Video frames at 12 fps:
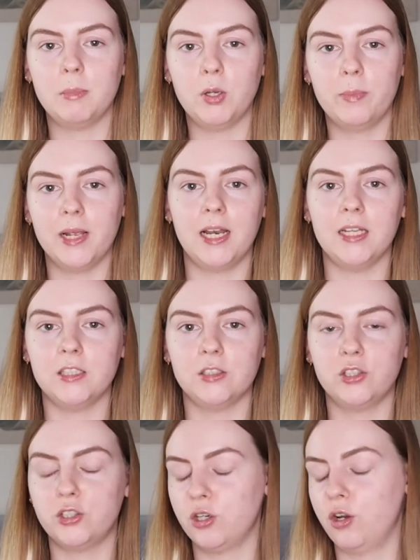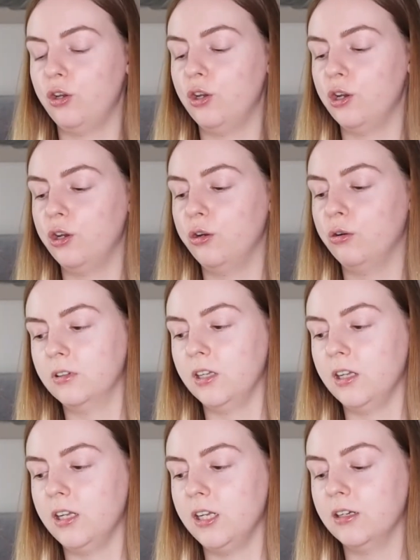you a bit later to show you
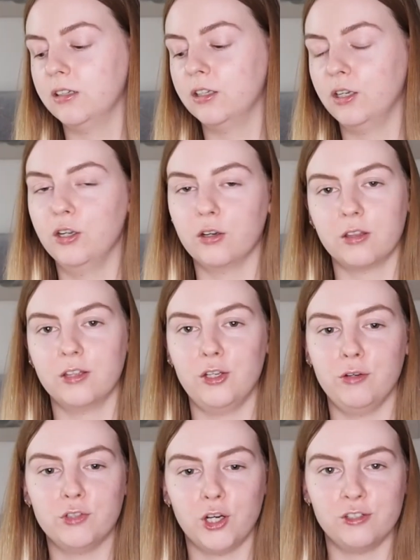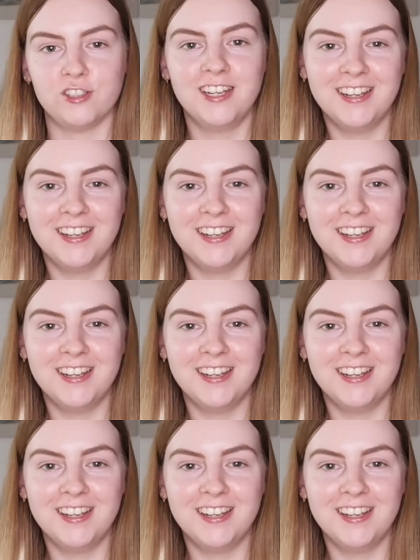the look that you've chosen.